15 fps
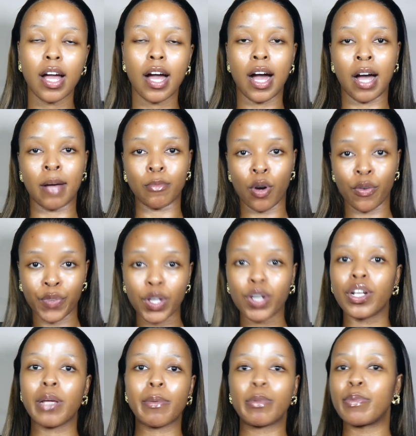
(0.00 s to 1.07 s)
of Yellow
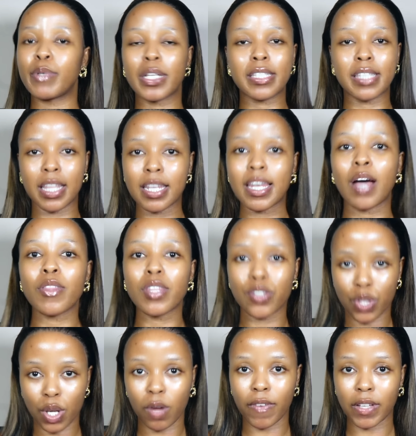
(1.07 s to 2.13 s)
Label, because then now there's
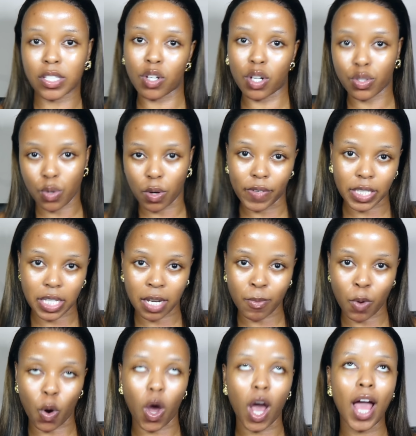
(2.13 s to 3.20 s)
3 of us and not 2 of us
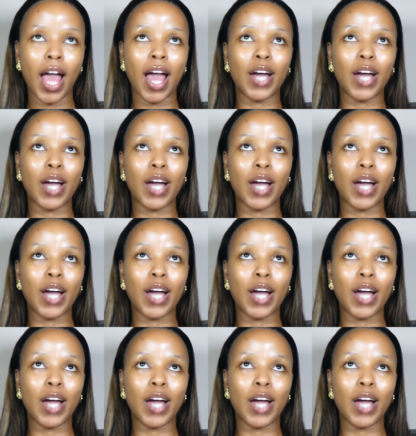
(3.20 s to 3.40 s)
anymore.